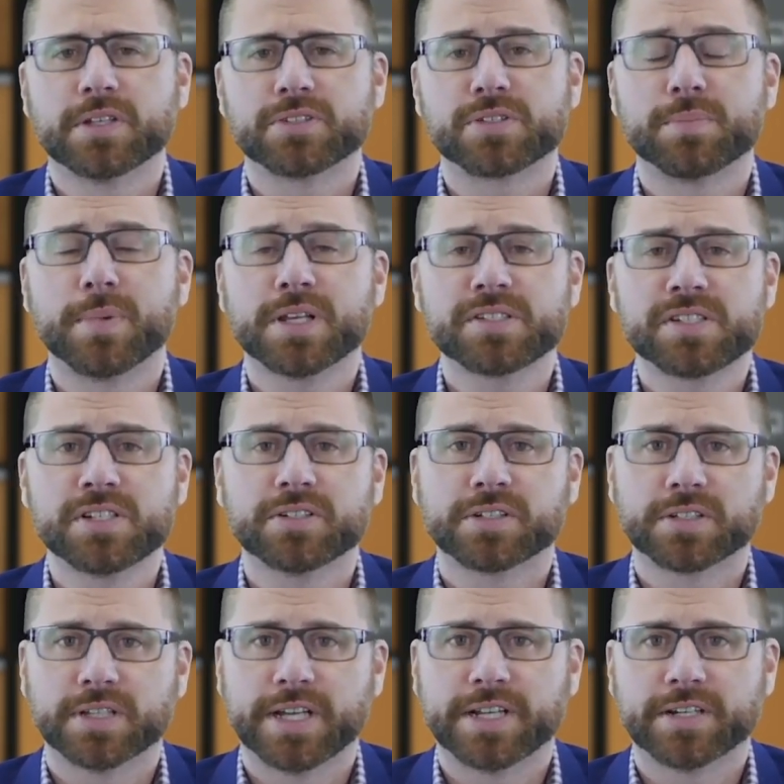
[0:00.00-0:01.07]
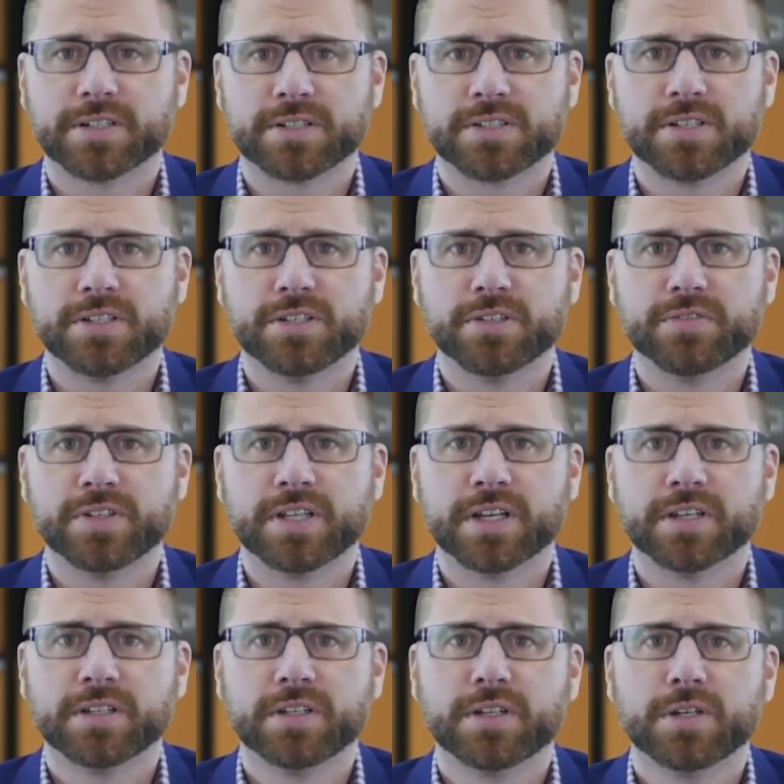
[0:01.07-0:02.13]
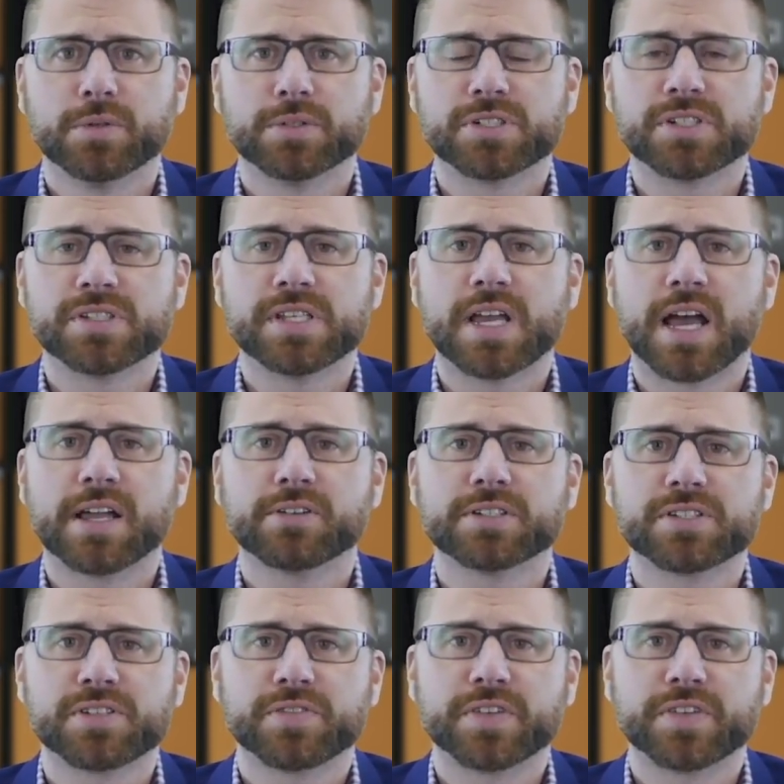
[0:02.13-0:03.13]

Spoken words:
There's a muscular layer to the uvea, which is the iris